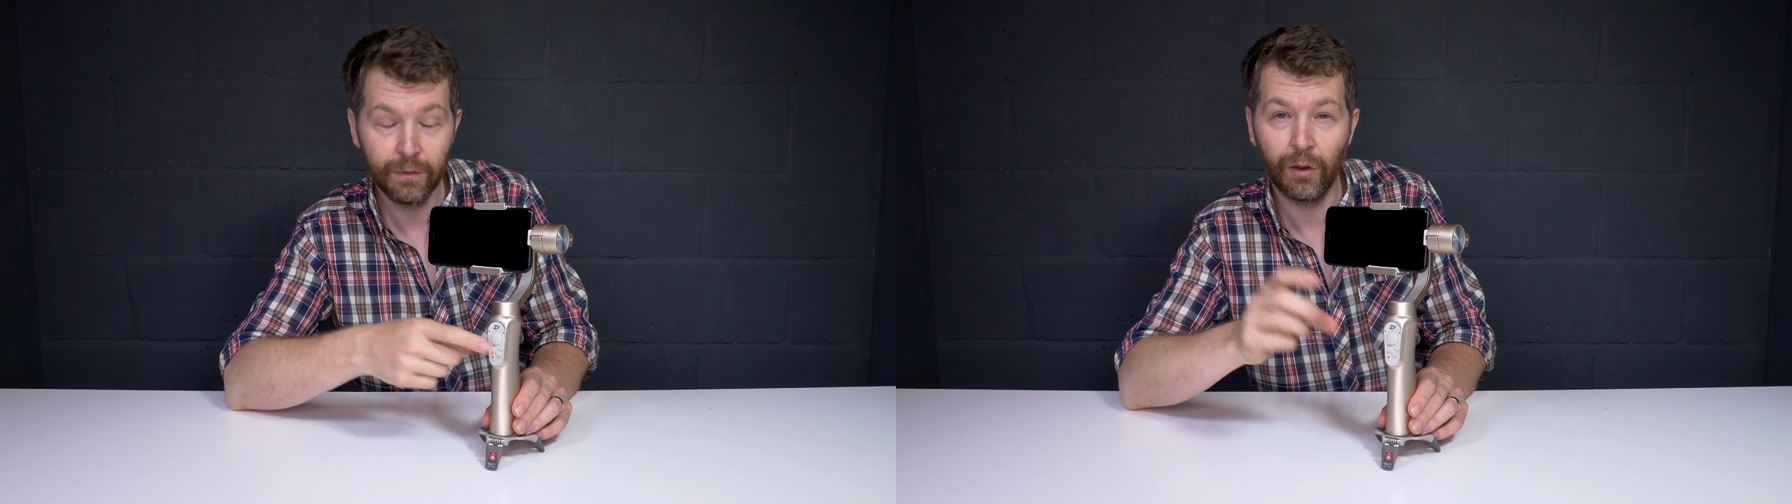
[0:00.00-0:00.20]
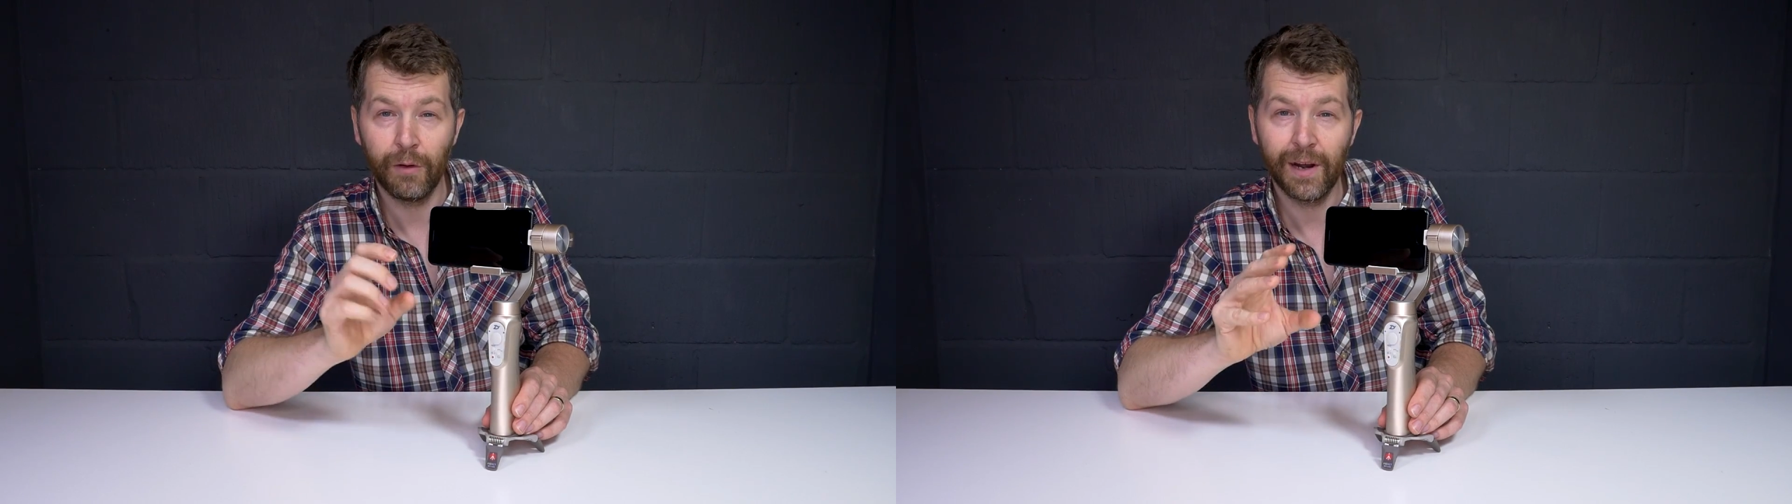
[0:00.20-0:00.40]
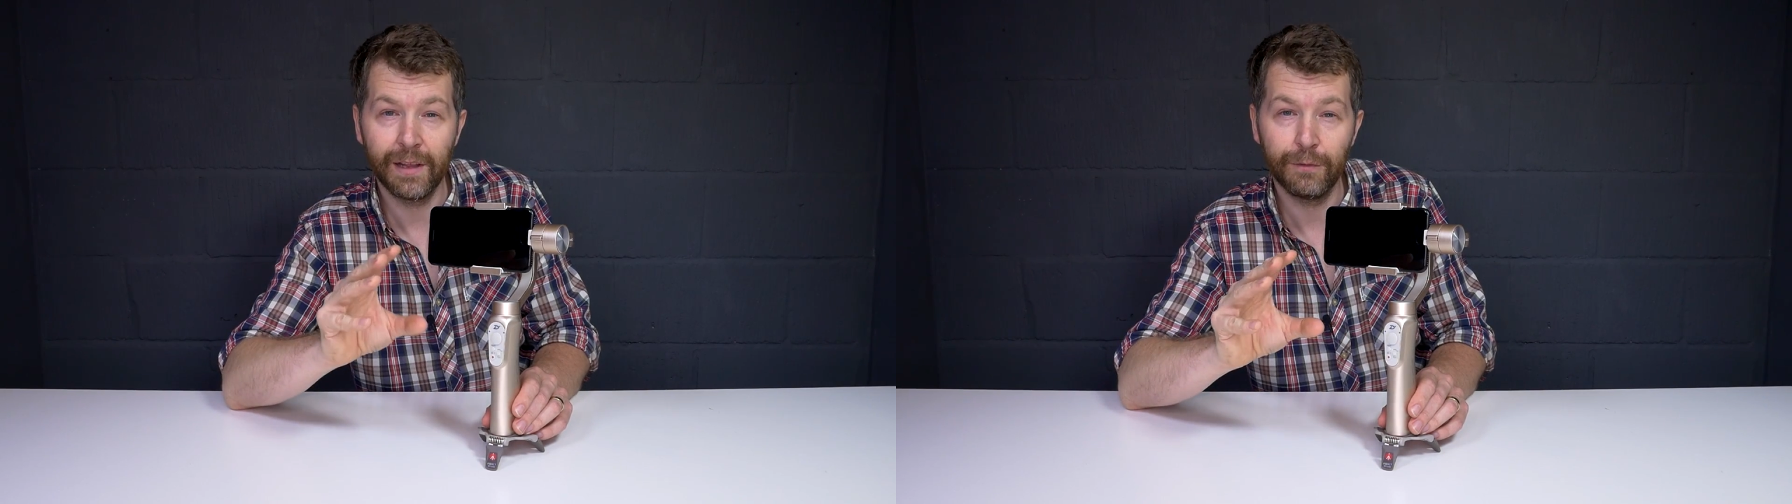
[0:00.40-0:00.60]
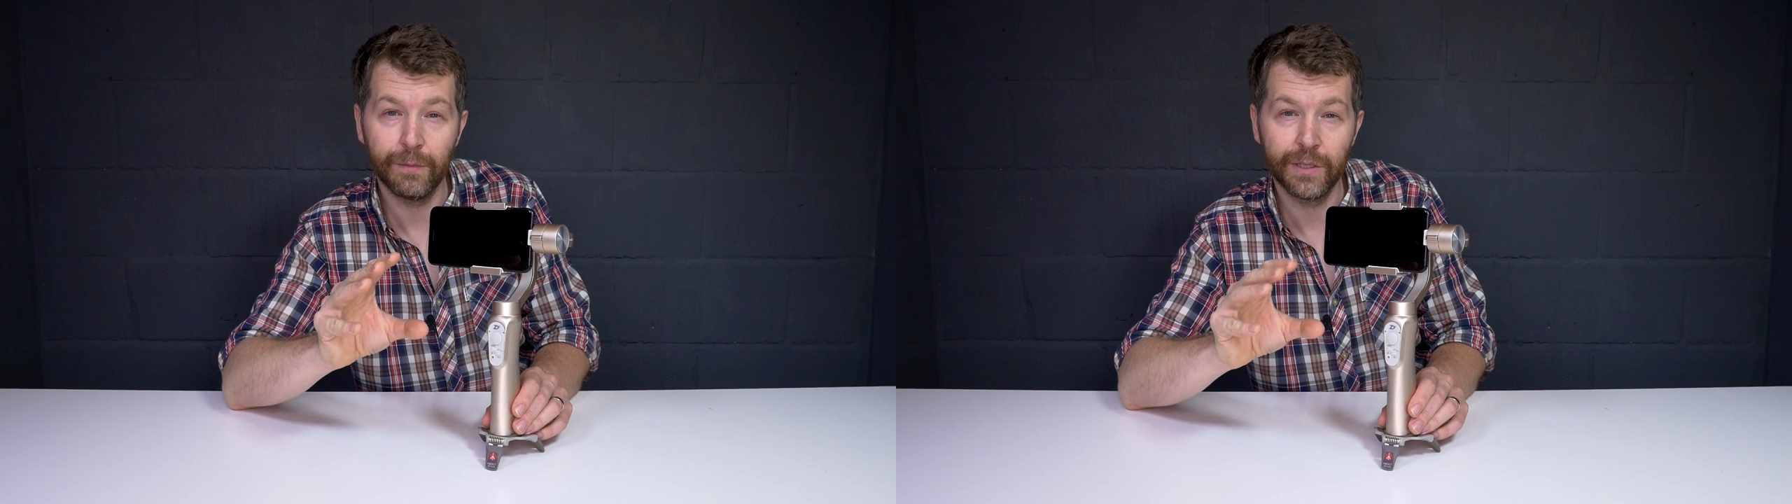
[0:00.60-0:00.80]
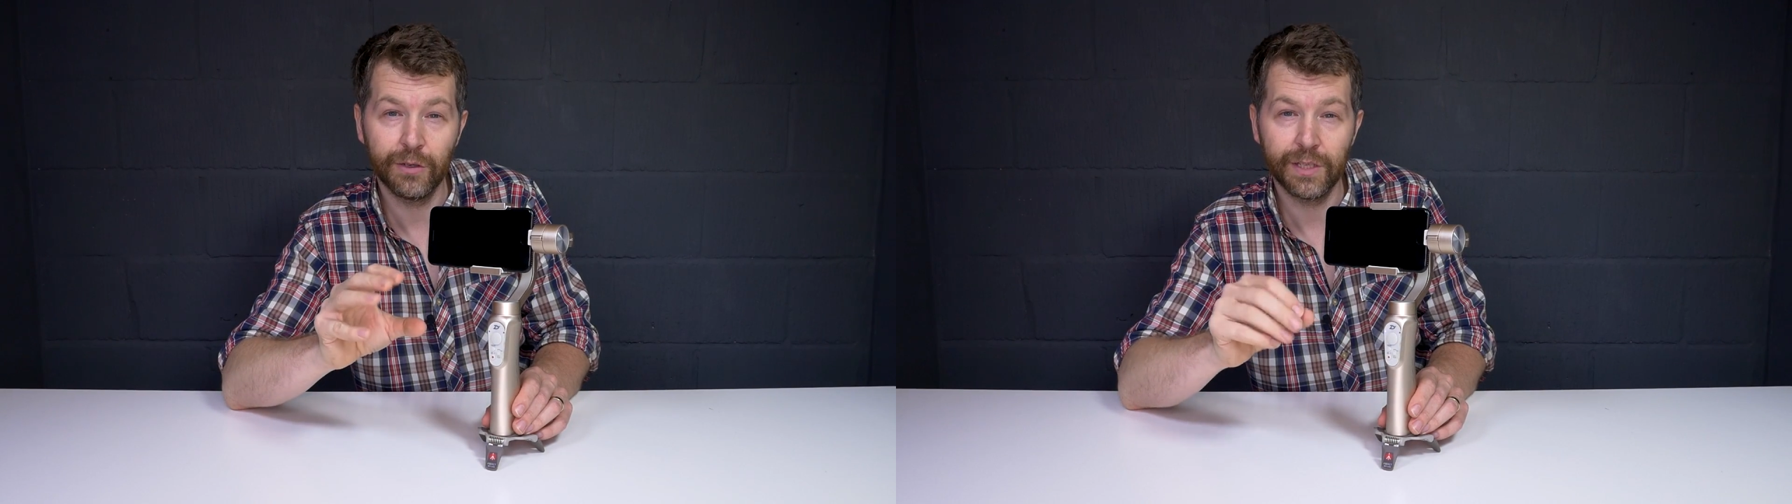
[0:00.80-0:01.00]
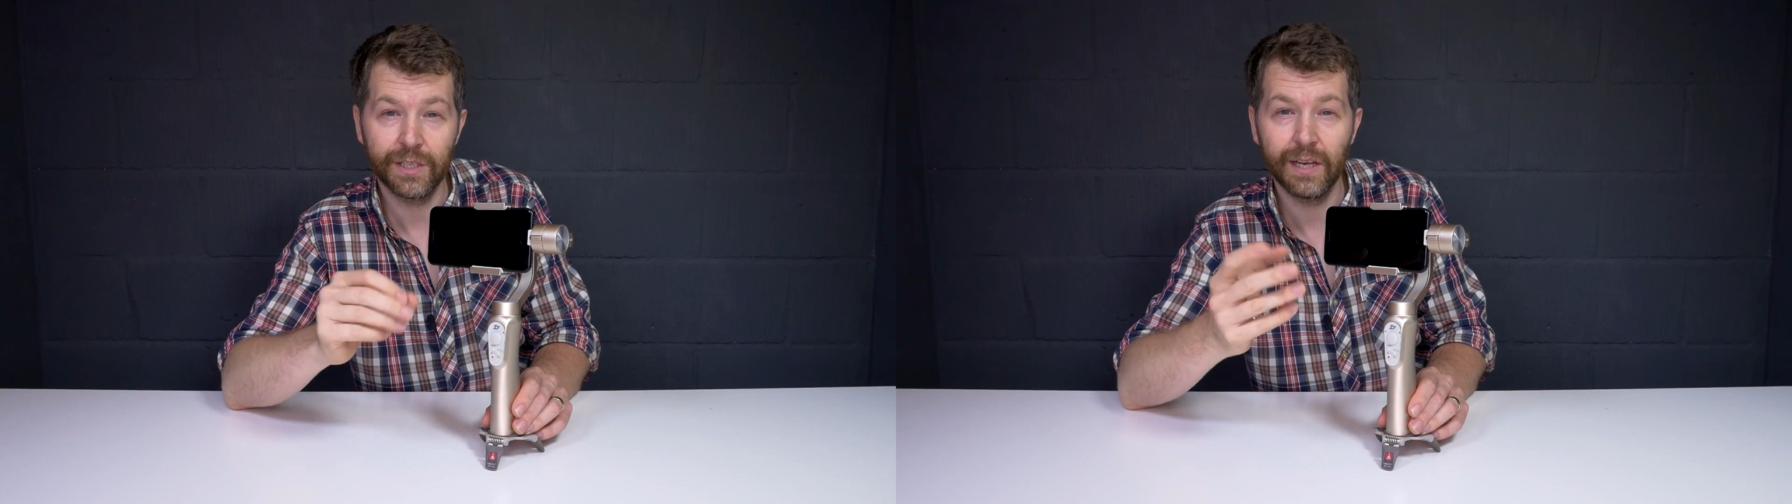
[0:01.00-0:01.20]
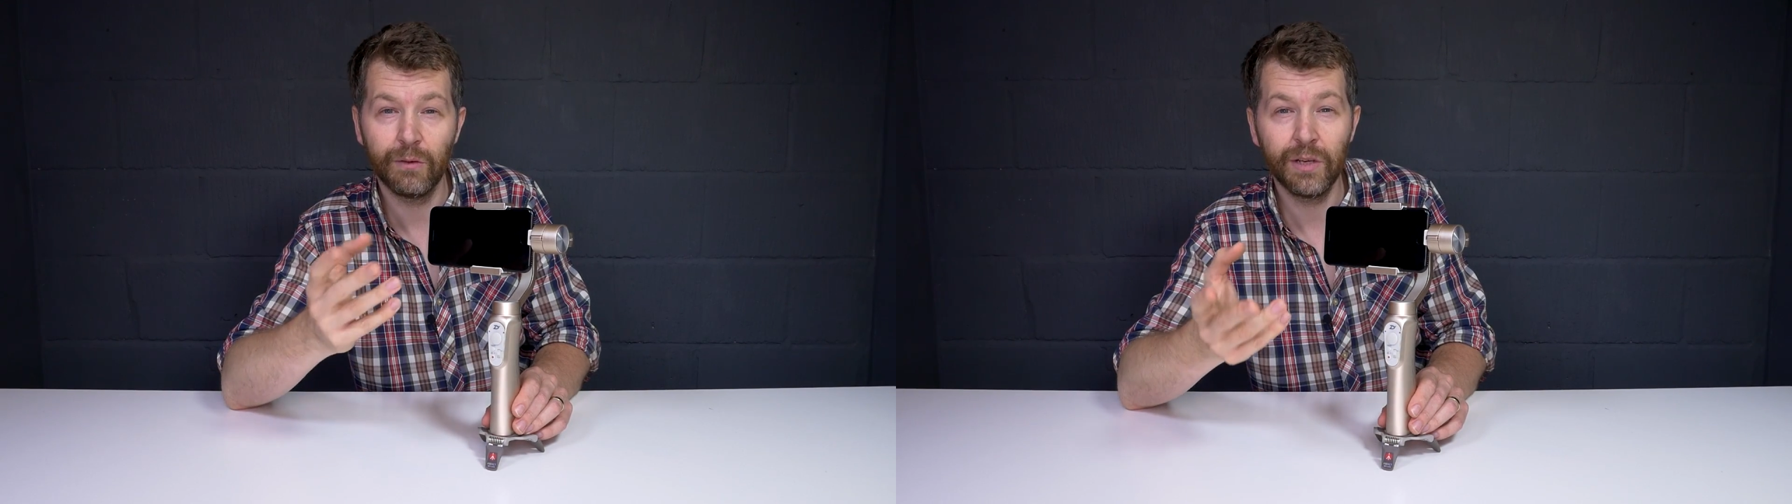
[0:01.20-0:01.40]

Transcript: directly from the joystick,